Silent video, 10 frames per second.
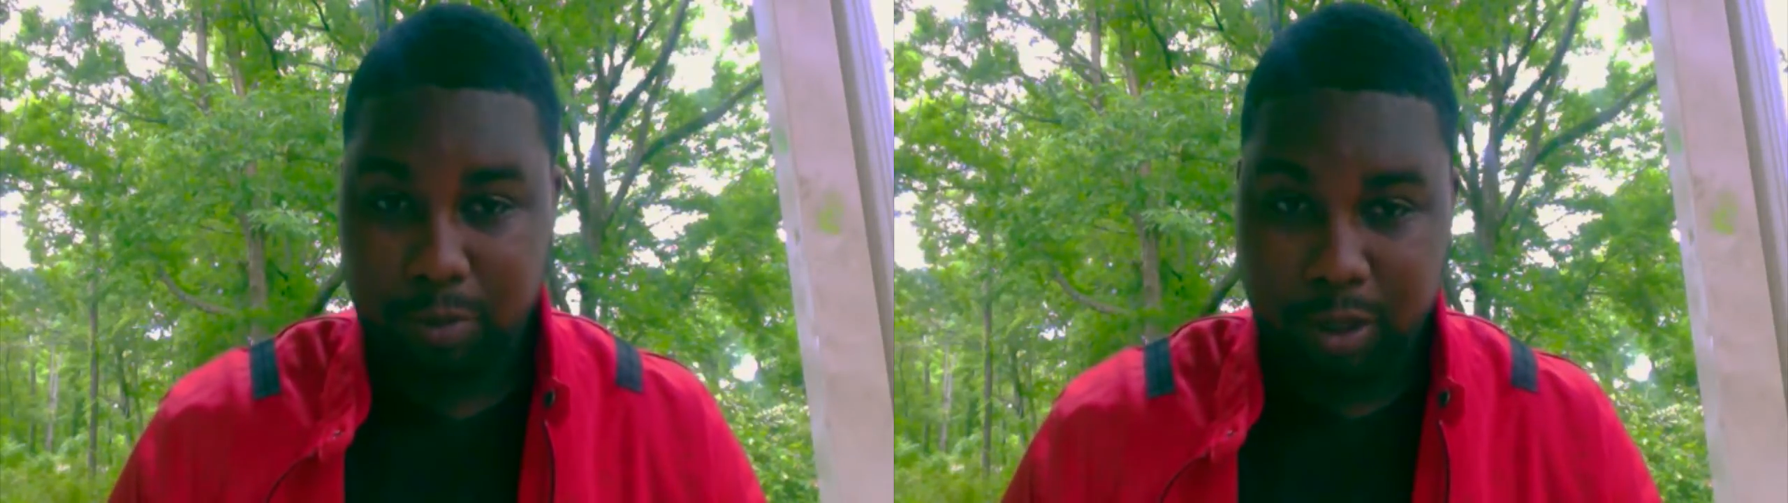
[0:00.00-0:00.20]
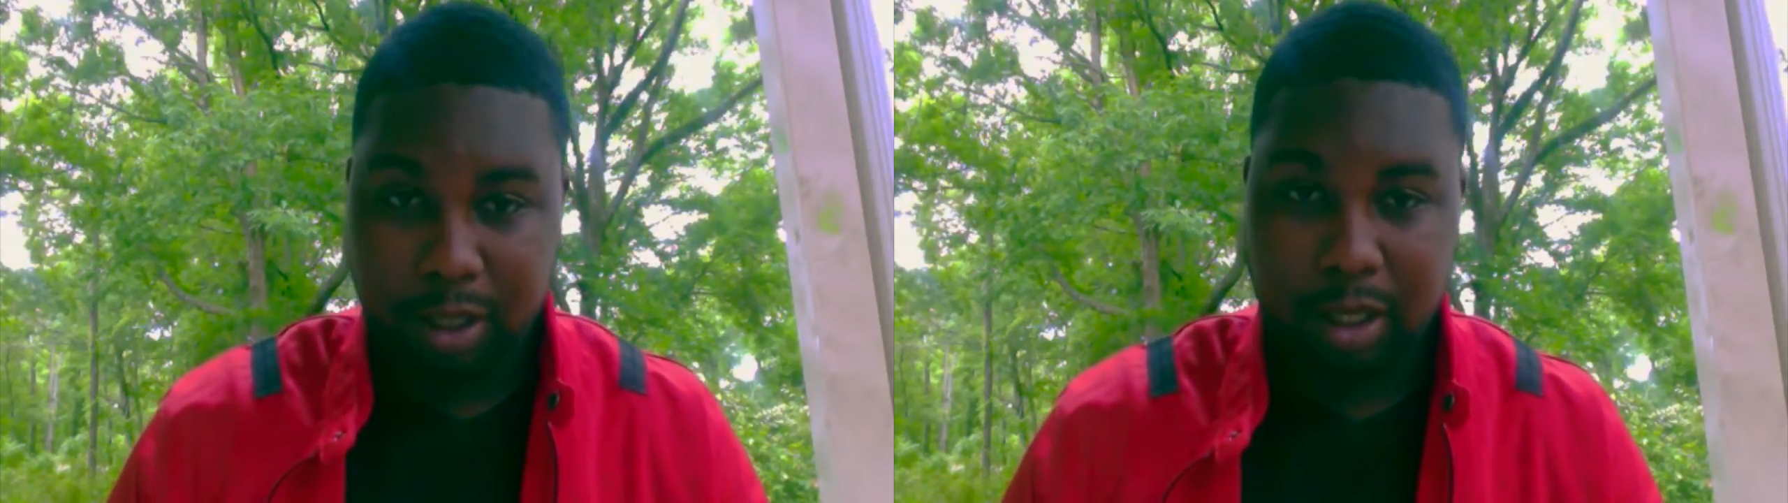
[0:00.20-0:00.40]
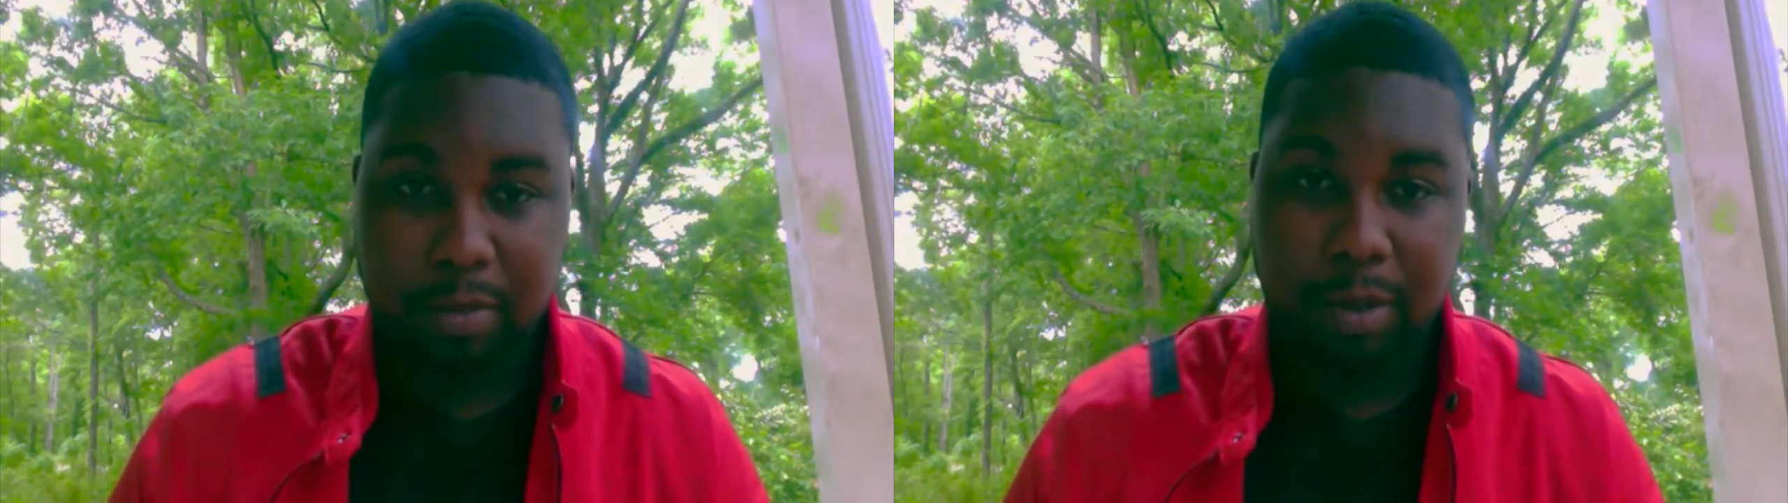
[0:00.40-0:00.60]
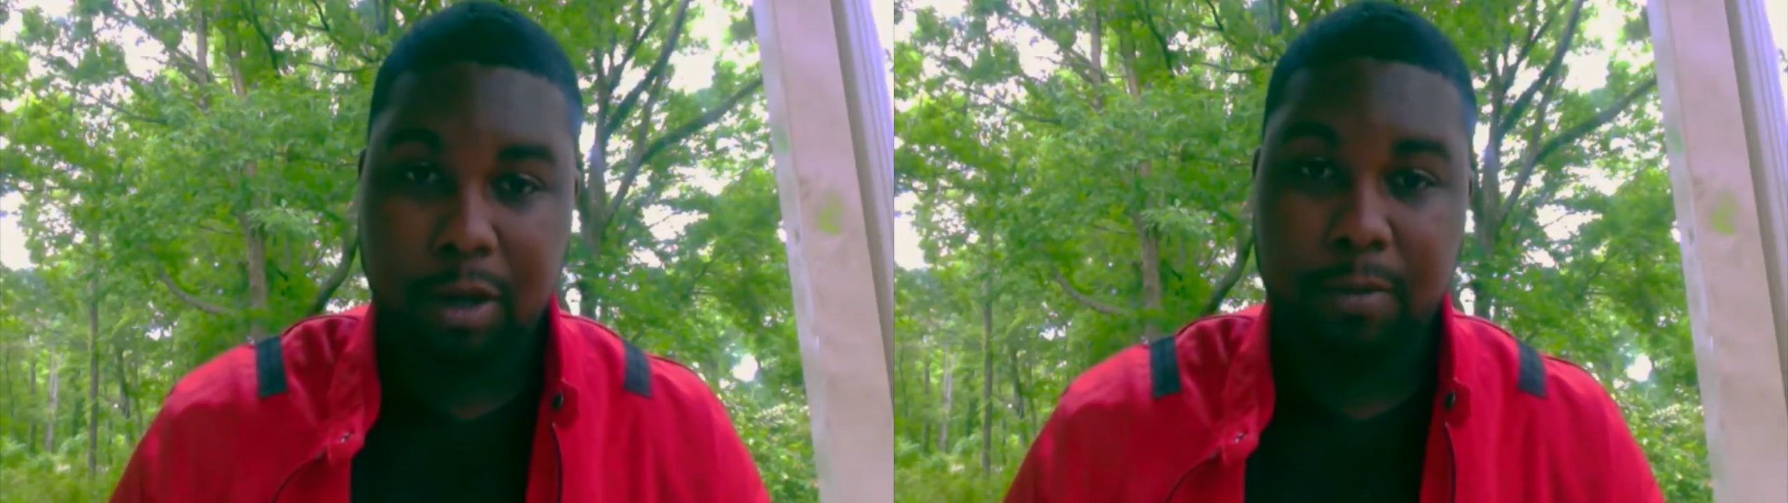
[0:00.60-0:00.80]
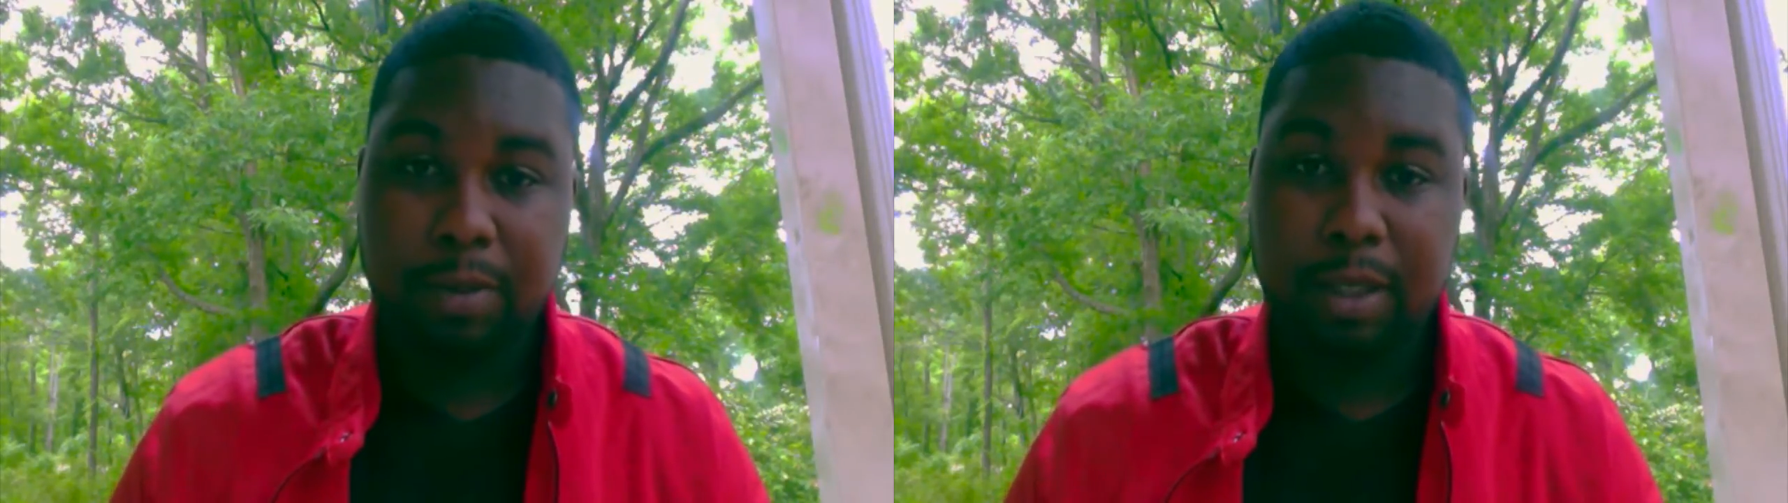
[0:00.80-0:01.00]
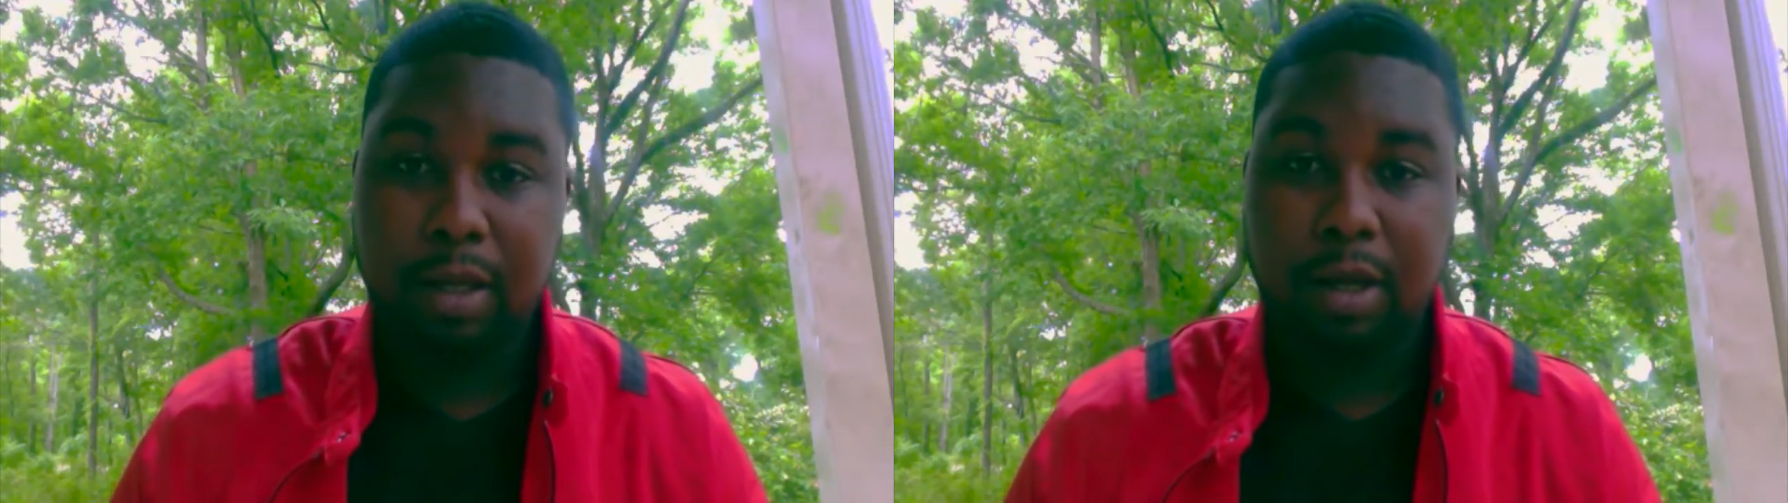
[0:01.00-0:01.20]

me, email me,